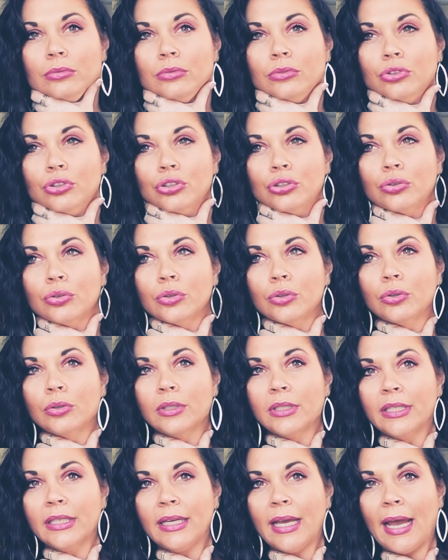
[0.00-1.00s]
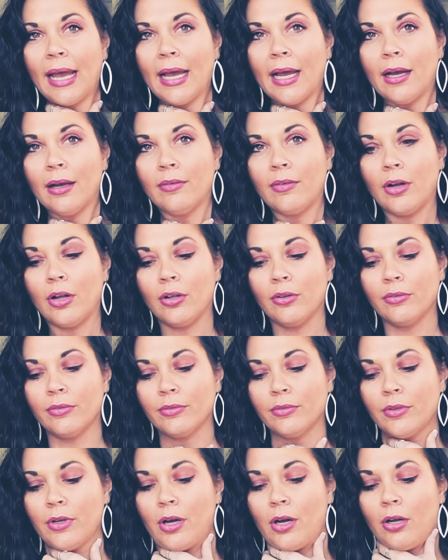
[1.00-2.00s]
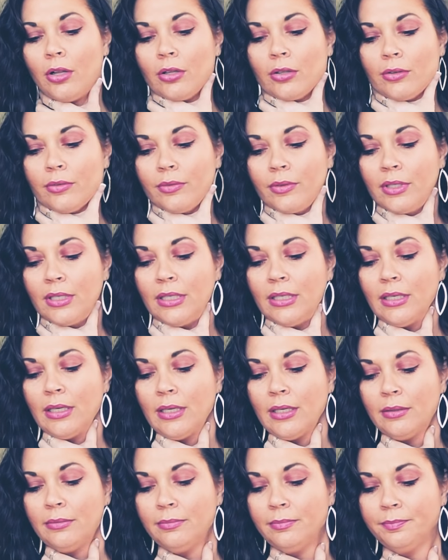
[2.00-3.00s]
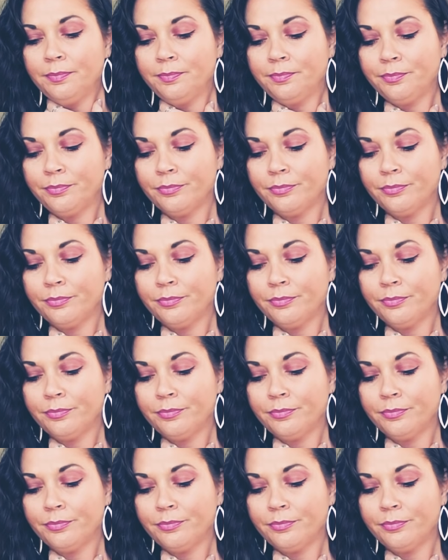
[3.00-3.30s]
truly have all of the